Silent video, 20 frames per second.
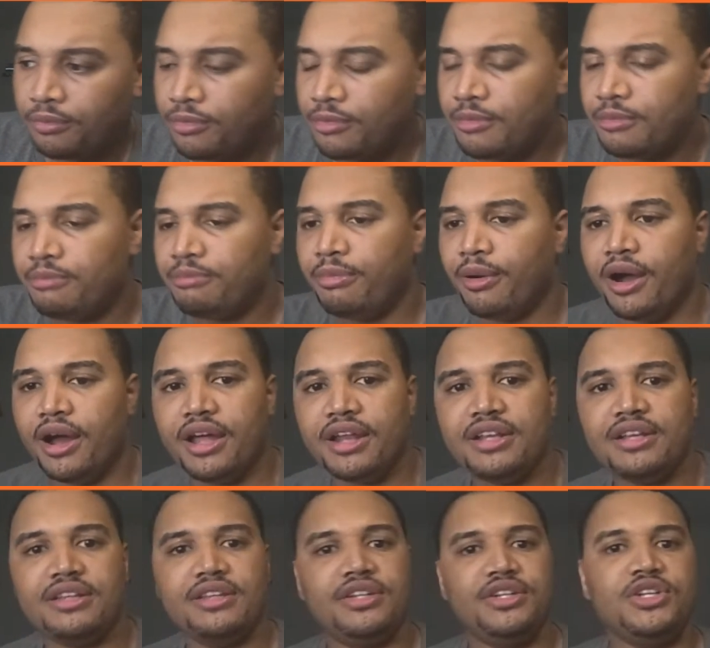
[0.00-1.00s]
But,
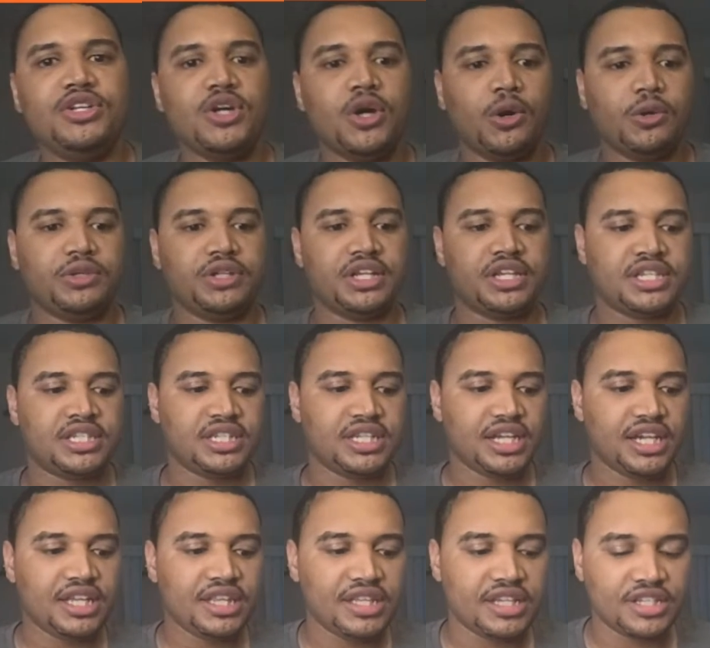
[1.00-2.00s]
you know, to see
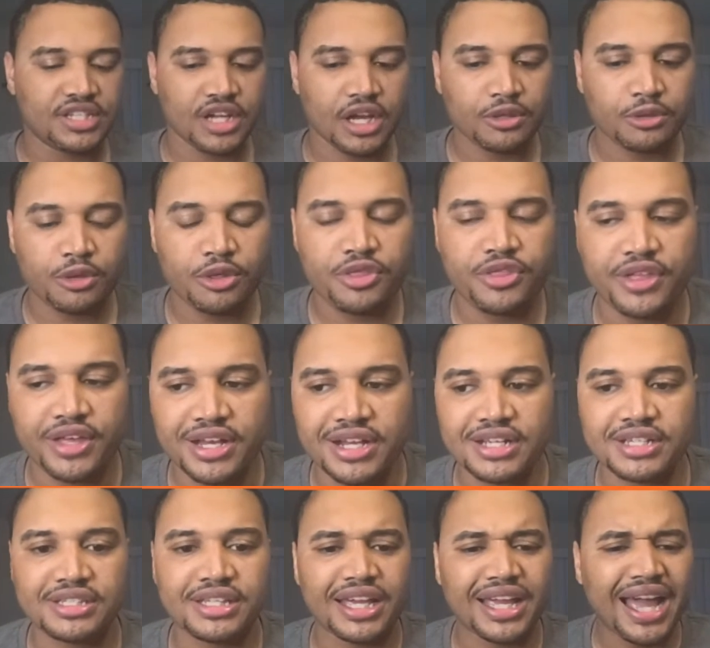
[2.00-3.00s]
these other things,
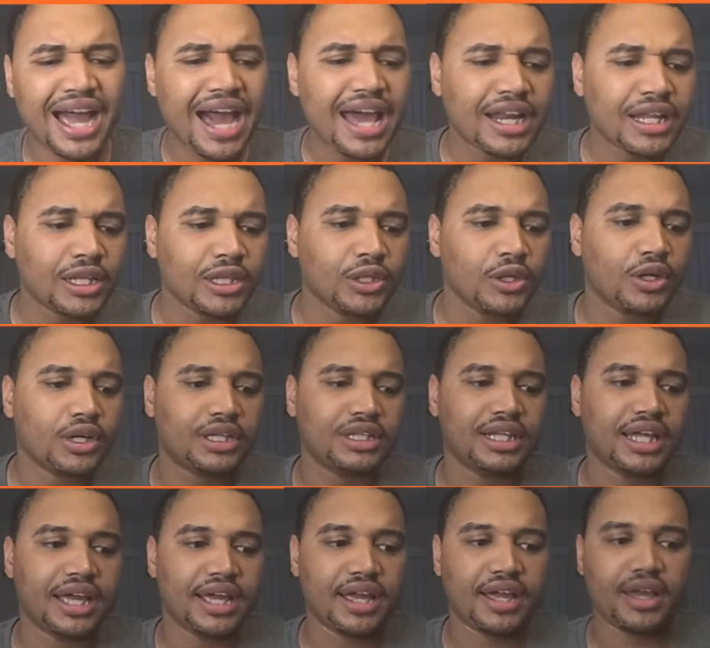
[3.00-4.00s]
they kind of look
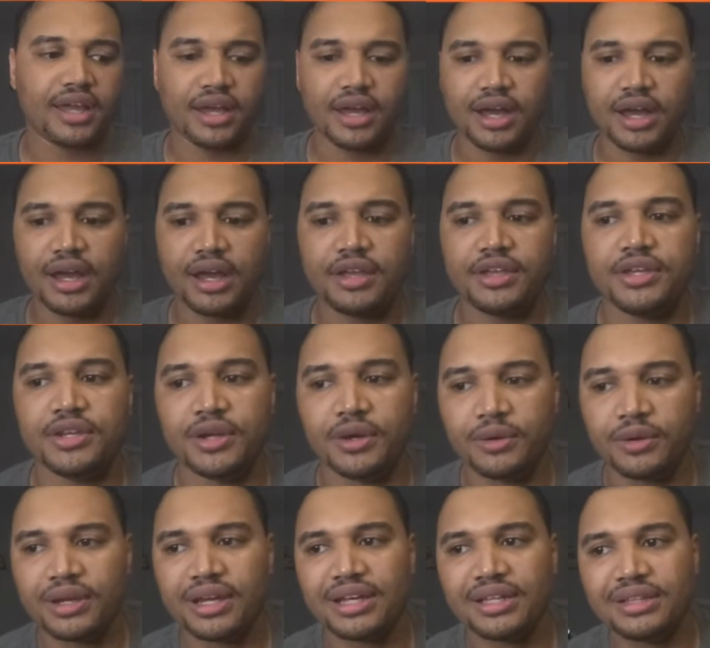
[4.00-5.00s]
like, you know,
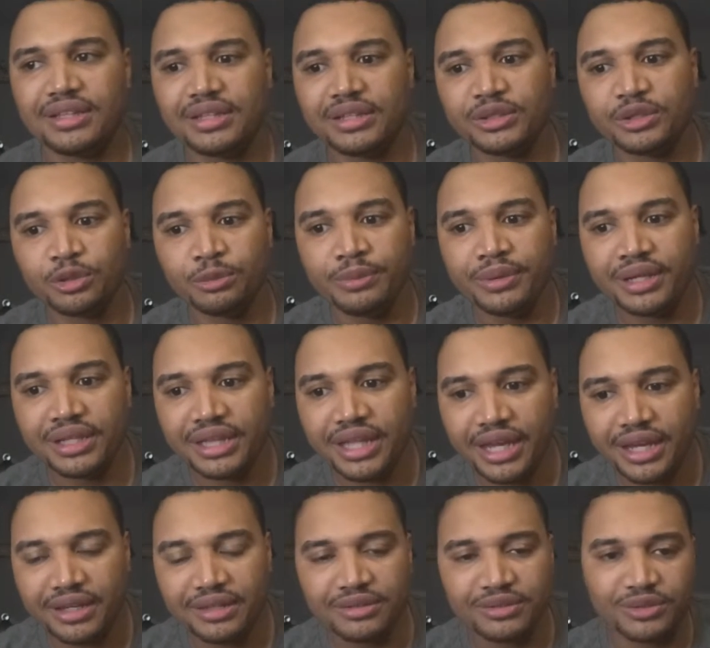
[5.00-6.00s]
a little bit like,
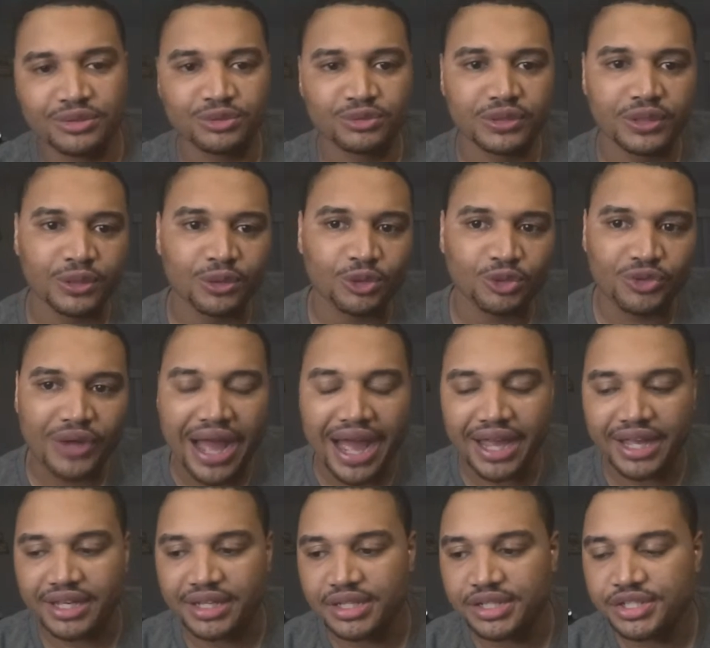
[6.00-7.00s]
you know, little
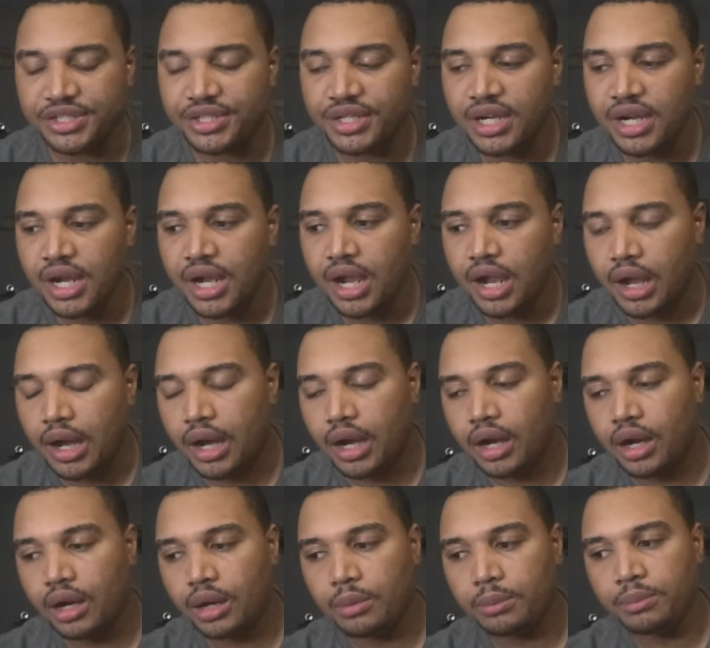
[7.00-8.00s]
rackish.
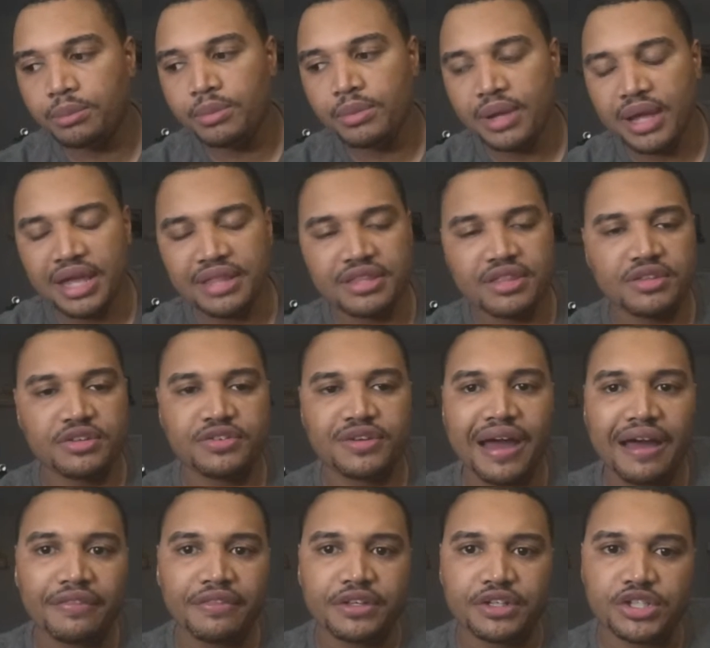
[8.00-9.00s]
And then you've
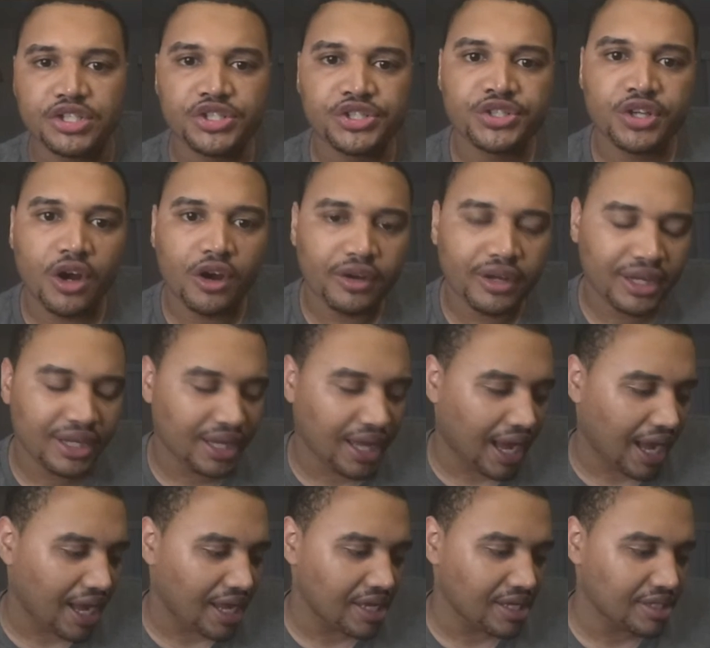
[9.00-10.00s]
got these shark
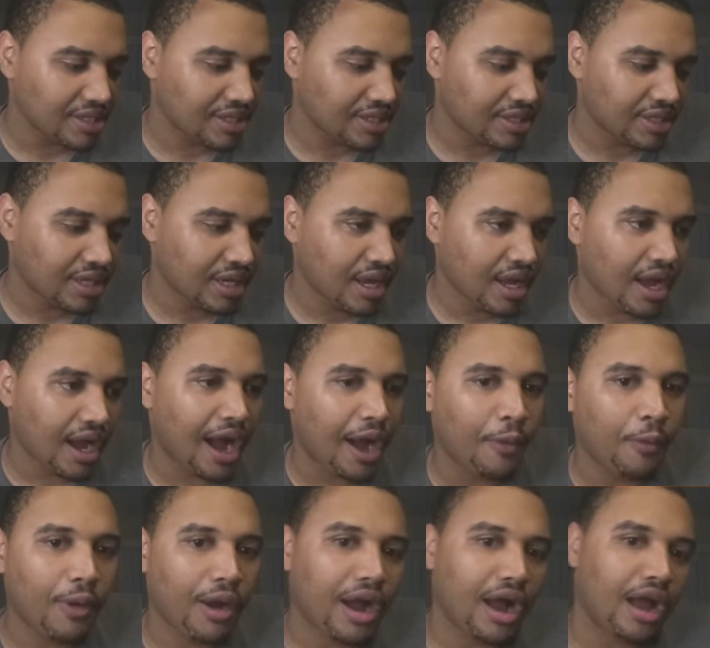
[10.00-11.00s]
guys.
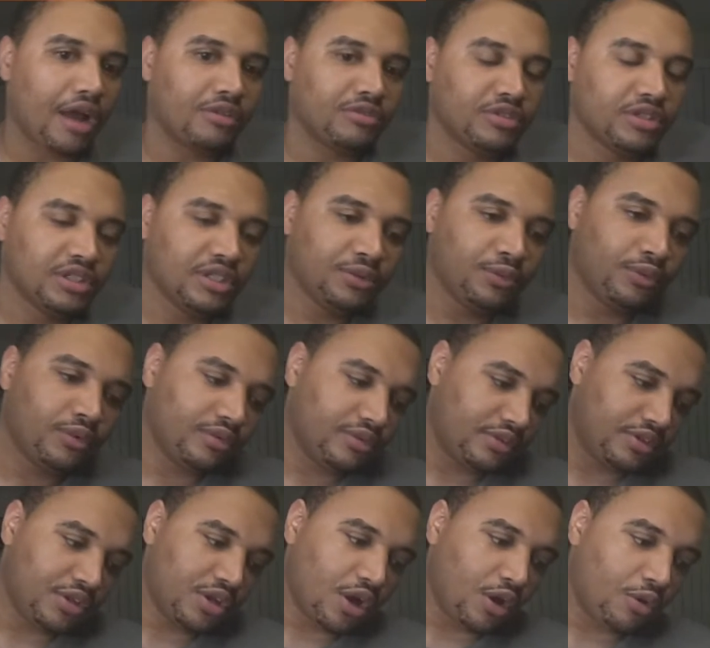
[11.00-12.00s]
I really, you
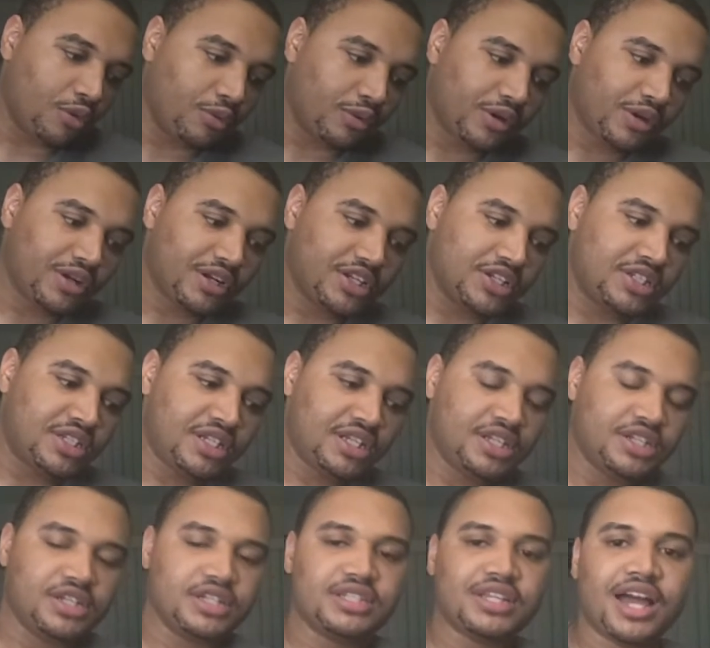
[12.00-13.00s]
know, we're going to see
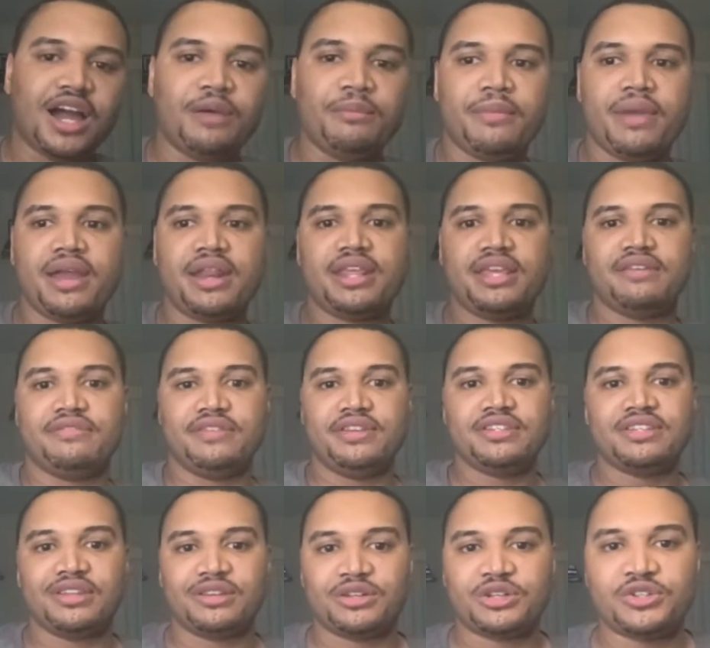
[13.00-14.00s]
just how many of these
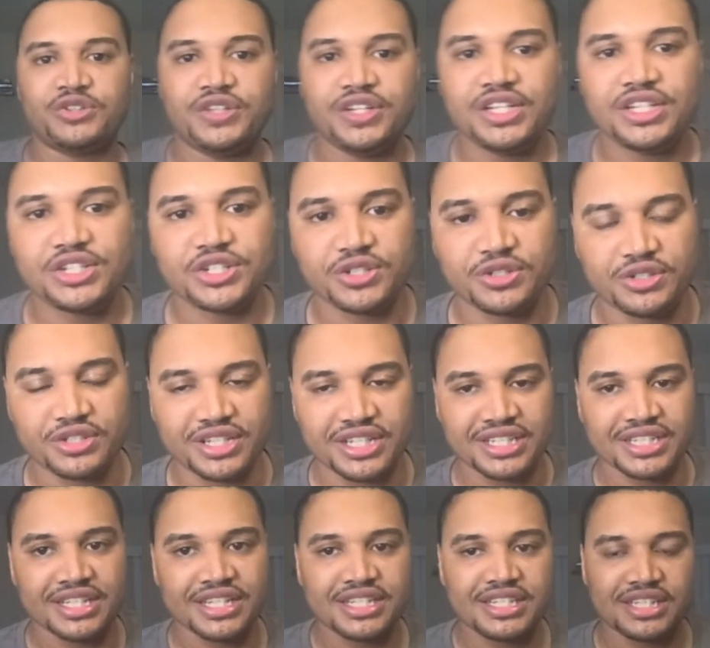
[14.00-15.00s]
other creatures
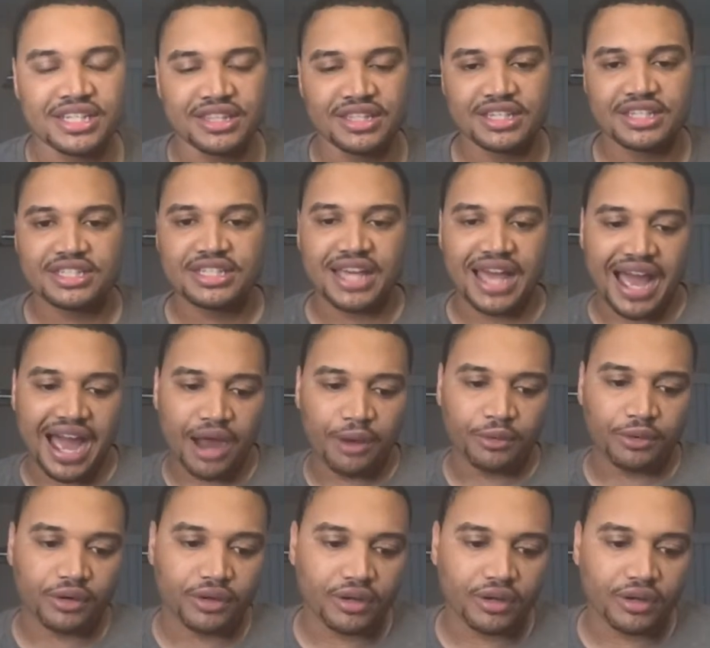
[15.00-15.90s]
exist in this tower.